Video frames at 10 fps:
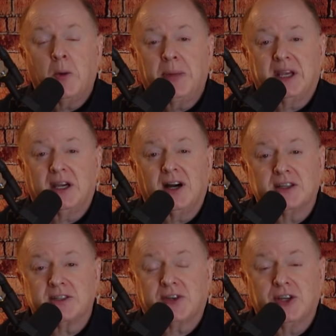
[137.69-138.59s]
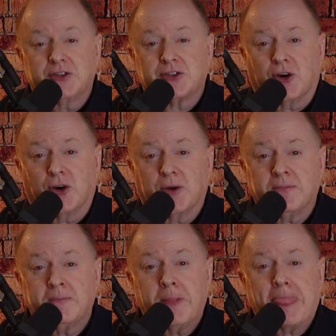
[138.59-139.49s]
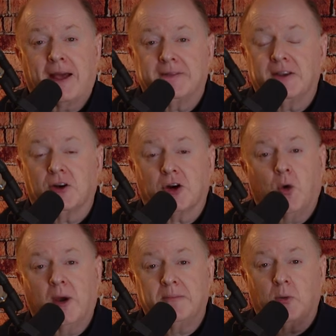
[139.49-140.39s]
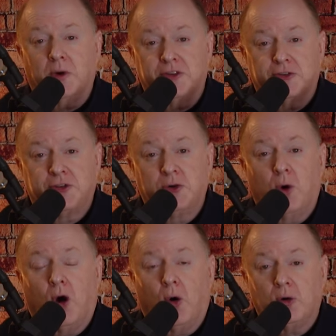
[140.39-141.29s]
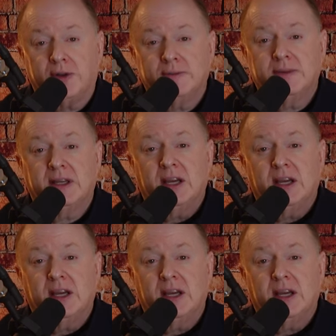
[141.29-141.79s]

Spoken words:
because of concern that their equipment was too old,